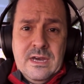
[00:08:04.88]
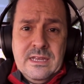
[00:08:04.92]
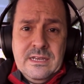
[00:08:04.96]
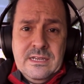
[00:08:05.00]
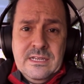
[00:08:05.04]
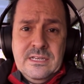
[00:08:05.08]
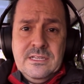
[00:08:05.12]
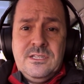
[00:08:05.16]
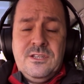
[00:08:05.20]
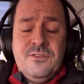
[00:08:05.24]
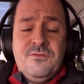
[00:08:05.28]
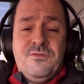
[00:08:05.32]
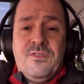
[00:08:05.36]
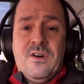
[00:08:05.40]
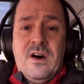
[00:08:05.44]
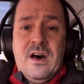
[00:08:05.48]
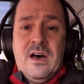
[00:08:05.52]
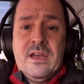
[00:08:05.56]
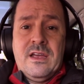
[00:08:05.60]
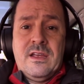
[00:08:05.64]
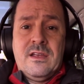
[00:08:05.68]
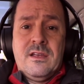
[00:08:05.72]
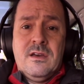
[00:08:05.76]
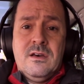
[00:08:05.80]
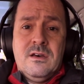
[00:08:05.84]

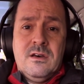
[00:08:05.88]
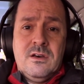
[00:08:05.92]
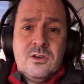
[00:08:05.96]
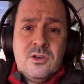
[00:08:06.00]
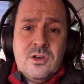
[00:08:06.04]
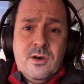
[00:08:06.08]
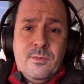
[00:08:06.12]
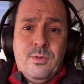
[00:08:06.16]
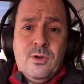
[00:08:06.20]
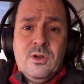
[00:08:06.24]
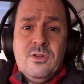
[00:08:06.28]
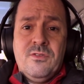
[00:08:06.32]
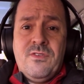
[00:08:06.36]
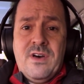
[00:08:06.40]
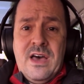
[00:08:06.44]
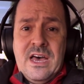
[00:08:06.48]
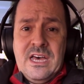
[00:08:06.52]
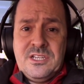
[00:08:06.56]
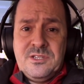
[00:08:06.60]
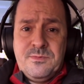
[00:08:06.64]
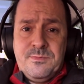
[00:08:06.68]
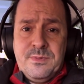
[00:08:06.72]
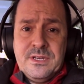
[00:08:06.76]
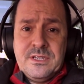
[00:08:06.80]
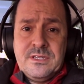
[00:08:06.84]
identify a couple of
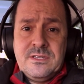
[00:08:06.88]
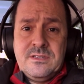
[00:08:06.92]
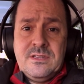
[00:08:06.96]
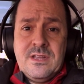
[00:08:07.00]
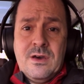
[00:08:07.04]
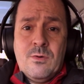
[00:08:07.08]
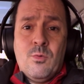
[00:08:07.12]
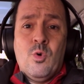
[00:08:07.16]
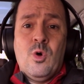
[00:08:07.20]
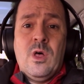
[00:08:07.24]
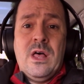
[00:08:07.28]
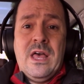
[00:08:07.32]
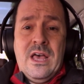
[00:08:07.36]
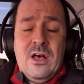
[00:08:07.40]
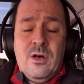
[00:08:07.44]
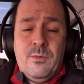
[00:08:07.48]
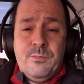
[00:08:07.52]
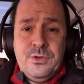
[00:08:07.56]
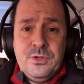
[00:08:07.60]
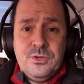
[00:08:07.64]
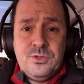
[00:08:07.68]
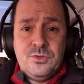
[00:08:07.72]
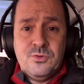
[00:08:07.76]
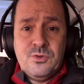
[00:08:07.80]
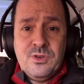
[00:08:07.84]
aspects that will
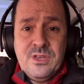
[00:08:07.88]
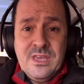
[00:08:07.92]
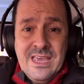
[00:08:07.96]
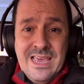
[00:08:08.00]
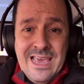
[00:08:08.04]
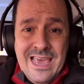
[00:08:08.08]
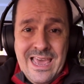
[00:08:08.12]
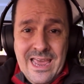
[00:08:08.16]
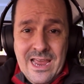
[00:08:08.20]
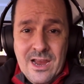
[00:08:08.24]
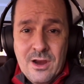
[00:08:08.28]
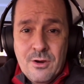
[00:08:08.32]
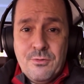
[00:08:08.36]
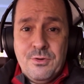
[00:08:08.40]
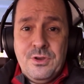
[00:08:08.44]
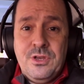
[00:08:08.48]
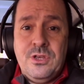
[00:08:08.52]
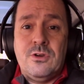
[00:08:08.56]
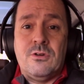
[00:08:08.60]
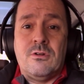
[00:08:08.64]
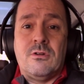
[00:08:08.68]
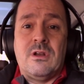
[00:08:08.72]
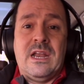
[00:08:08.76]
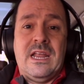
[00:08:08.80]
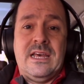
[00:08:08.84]
help you to carry
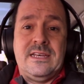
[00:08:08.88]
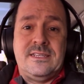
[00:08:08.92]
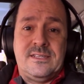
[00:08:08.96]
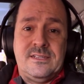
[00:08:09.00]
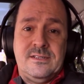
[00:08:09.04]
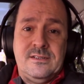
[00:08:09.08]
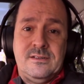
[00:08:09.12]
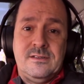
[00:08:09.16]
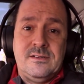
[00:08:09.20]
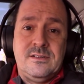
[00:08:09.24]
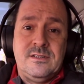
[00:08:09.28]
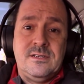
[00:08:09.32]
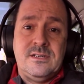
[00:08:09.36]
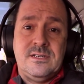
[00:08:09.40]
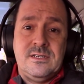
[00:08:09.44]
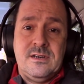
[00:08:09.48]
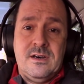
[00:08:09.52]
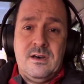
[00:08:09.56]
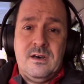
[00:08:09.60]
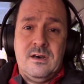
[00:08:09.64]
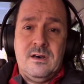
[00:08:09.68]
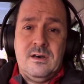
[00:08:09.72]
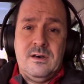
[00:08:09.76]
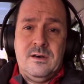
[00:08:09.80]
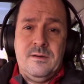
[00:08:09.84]
your lesson
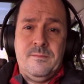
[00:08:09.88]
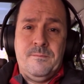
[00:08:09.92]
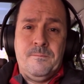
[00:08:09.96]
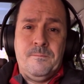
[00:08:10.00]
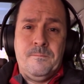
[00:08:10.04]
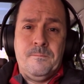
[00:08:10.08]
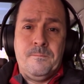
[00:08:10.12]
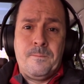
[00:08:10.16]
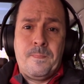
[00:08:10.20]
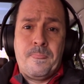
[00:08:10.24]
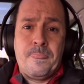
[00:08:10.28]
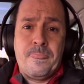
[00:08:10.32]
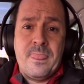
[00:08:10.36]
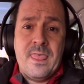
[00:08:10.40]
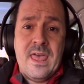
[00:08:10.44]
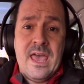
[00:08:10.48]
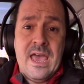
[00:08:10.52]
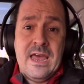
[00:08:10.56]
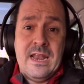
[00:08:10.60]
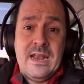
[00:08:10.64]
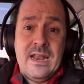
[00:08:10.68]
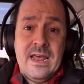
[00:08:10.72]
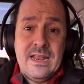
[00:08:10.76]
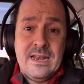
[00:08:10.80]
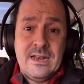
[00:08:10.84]
um,
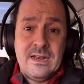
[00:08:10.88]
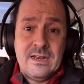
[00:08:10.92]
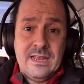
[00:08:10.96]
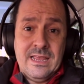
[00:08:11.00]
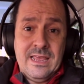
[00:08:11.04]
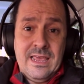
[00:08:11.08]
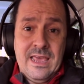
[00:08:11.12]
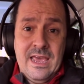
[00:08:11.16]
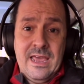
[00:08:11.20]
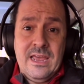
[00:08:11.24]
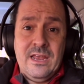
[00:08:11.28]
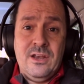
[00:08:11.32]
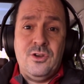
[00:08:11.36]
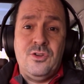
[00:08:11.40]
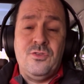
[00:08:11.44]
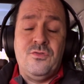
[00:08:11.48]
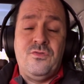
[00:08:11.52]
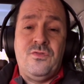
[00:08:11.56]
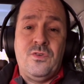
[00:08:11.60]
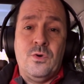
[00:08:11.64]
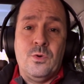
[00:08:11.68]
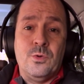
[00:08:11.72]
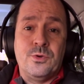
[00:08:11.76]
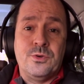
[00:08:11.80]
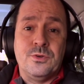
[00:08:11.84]
and, and gain the
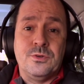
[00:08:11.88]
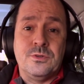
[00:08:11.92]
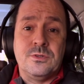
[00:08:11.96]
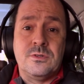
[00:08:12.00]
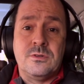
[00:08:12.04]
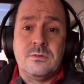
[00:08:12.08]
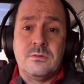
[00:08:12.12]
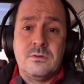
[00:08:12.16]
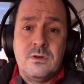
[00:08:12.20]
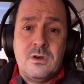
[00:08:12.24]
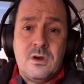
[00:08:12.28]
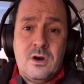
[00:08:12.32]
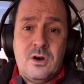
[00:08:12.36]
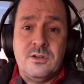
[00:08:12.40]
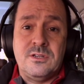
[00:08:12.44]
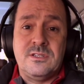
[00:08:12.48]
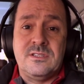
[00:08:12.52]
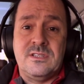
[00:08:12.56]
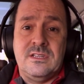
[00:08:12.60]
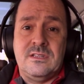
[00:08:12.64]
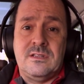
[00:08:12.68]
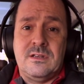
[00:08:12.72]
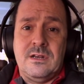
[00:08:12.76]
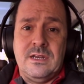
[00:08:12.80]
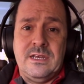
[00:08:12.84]
focus
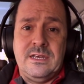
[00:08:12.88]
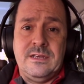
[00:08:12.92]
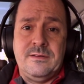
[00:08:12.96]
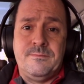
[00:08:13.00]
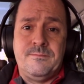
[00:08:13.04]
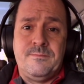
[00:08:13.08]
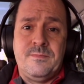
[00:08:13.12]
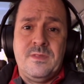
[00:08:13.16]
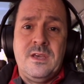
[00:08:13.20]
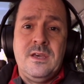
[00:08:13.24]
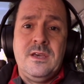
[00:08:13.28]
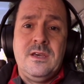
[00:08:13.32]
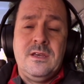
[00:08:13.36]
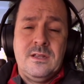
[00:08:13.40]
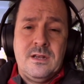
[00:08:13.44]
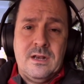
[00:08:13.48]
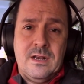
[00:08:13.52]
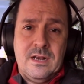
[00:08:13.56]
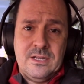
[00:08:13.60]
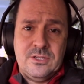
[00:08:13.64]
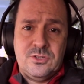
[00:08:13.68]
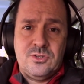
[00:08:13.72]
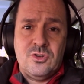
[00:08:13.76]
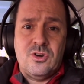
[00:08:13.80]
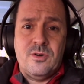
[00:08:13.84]
constantly.
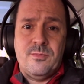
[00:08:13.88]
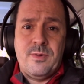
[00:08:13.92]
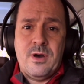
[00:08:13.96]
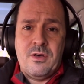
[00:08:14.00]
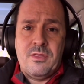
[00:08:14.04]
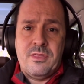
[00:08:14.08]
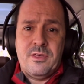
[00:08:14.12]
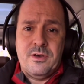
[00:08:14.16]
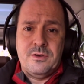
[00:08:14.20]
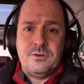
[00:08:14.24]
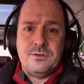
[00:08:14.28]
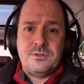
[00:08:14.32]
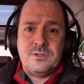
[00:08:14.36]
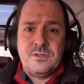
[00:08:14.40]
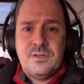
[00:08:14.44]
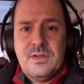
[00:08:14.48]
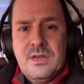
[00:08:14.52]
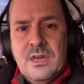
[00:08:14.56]
Let's talk about those.